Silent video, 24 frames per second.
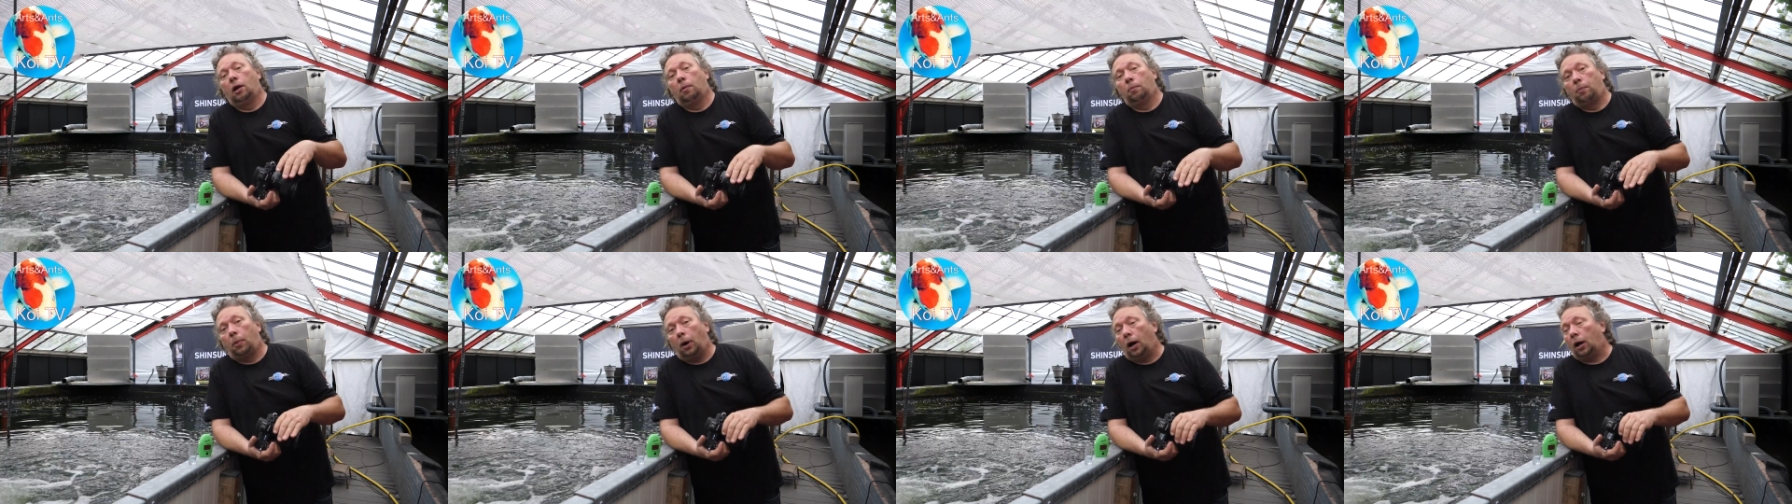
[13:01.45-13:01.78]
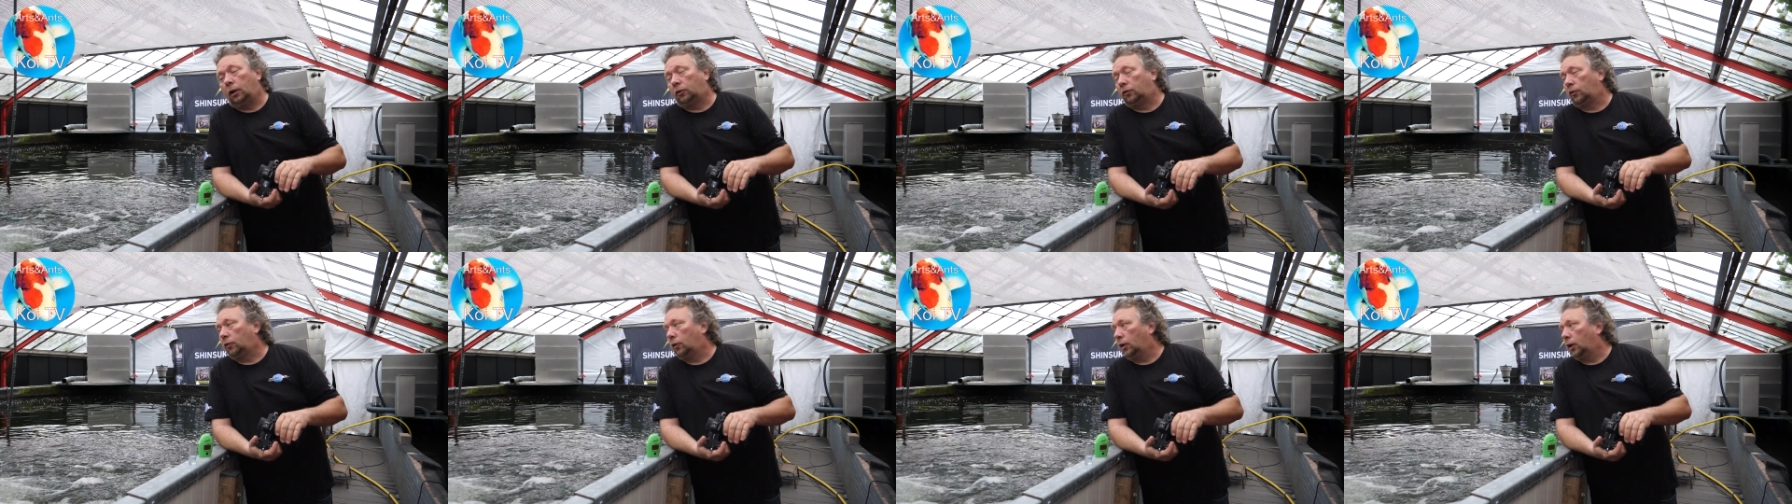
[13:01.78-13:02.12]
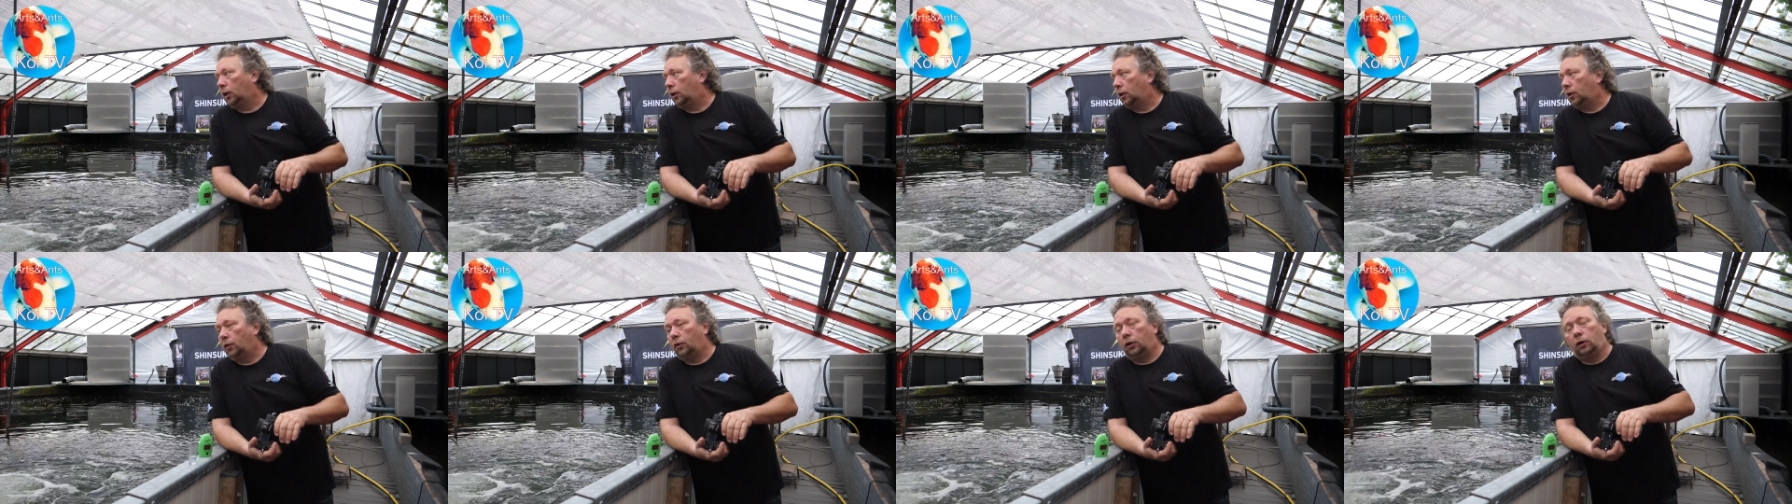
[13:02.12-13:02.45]
but
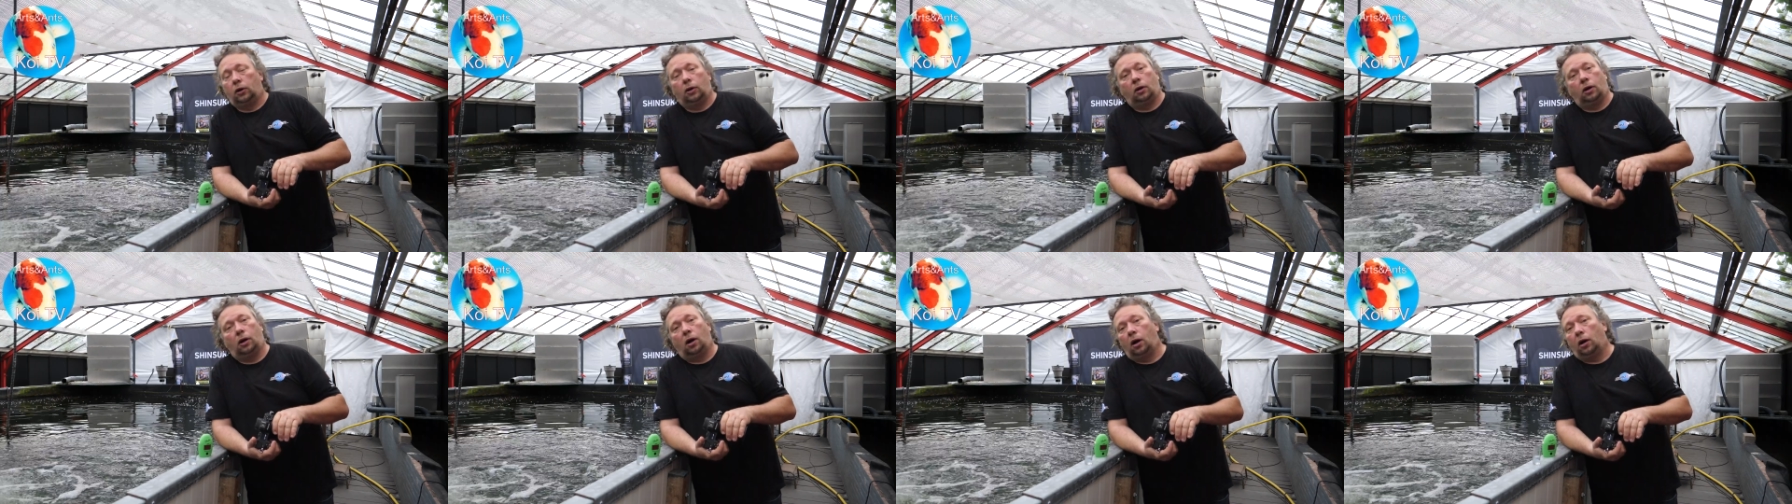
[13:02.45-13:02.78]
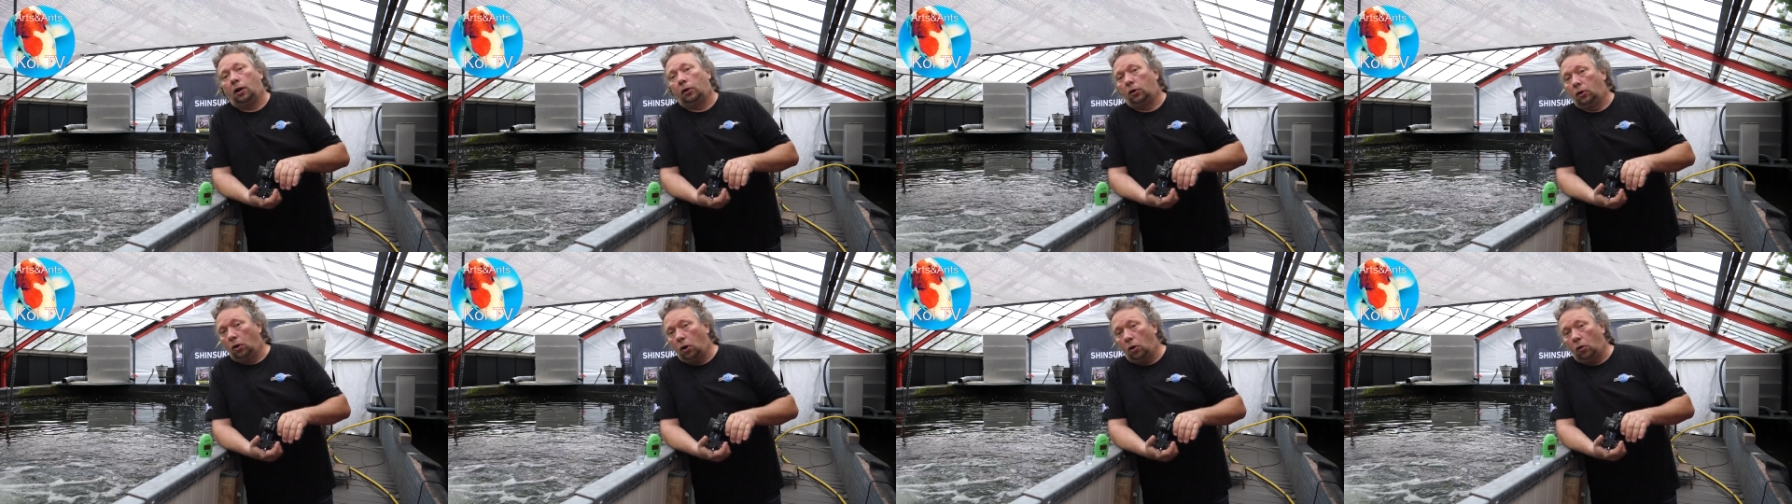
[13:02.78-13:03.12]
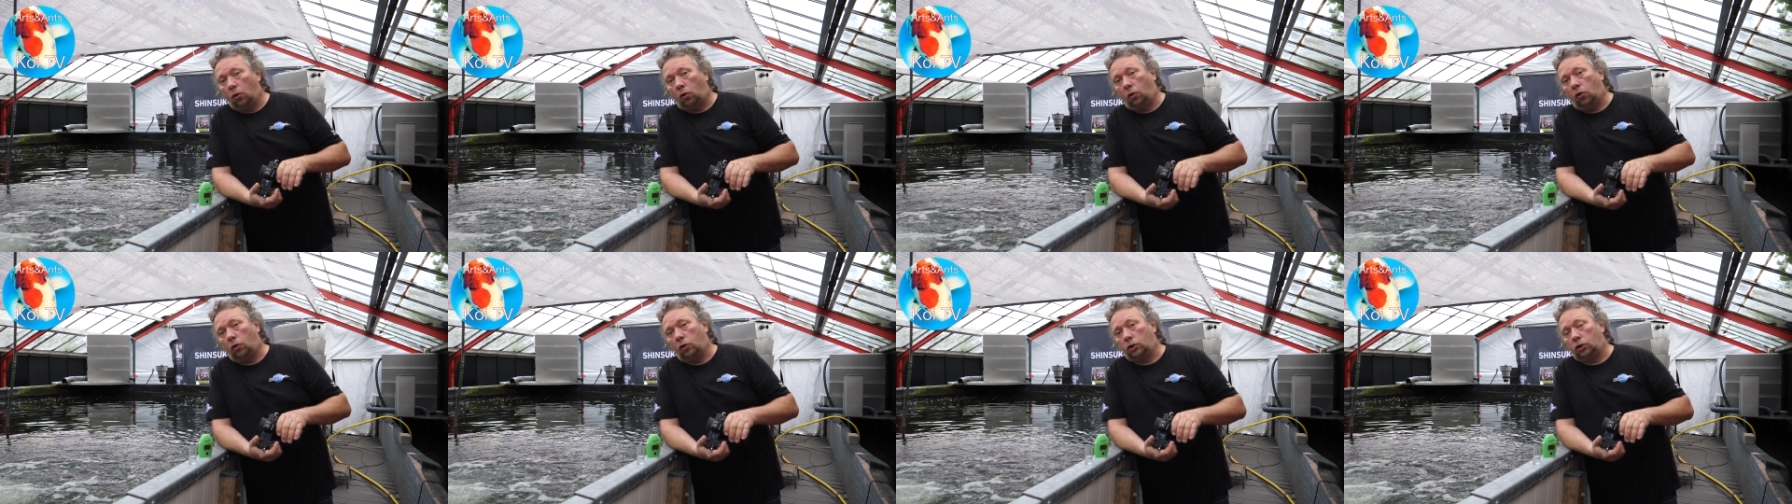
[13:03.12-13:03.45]
there are
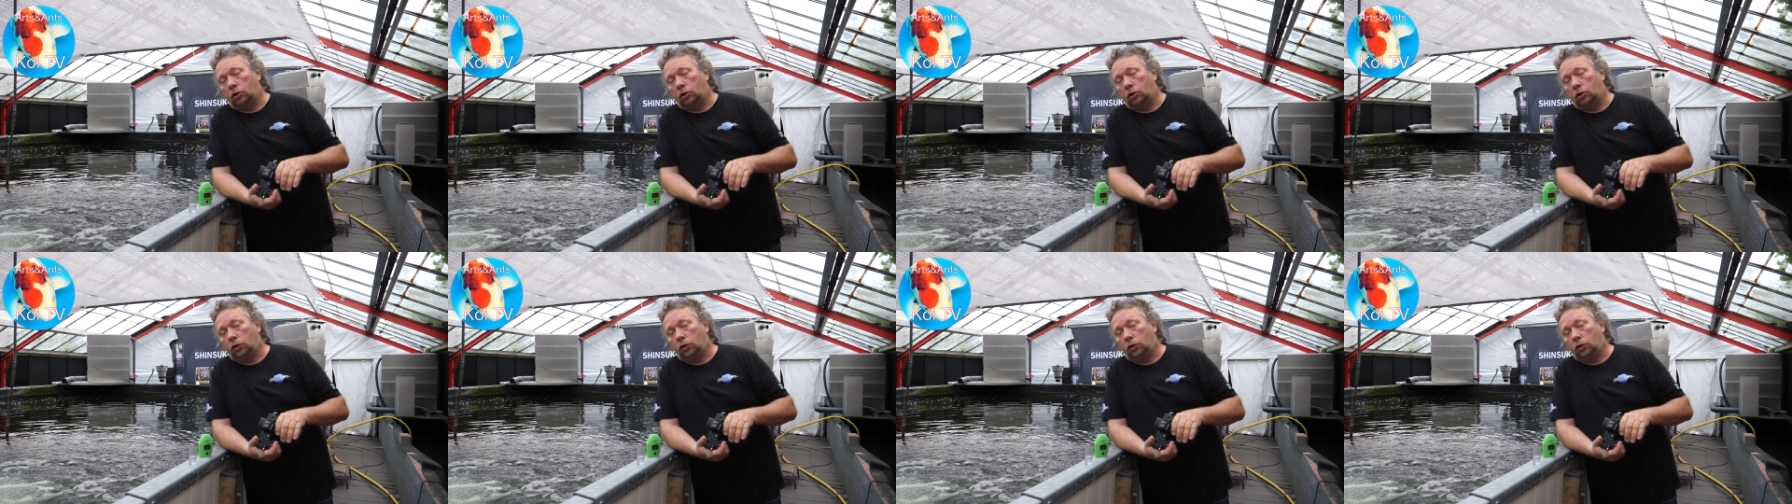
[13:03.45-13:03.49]
no koi